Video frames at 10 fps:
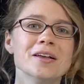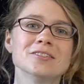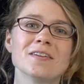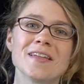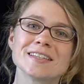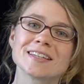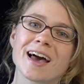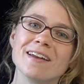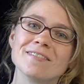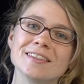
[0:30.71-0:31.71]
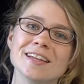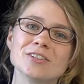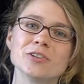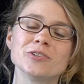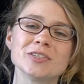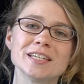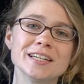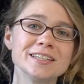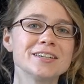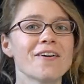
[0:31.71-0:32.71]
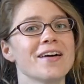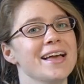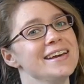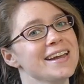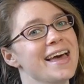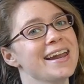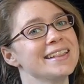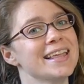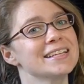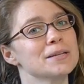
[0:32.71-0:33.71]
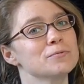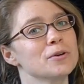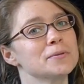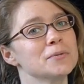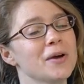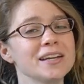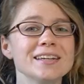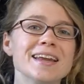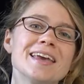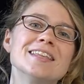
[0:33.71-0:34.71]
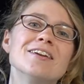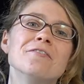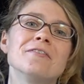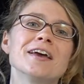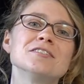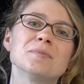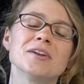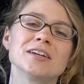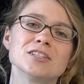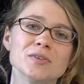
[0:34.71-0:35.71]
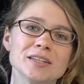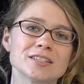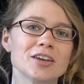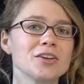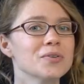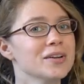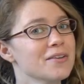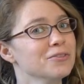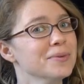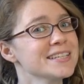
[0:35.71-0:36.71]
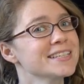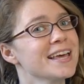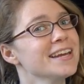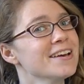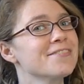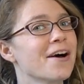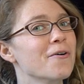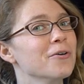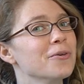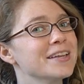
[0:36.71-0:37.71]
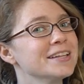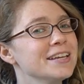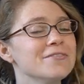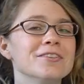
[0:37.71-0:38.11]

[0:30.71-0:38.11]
So if that's the kind of thing that you're interested in, go ahead and hit that subscription button and the notification bell next to it so you never miss any of our weekly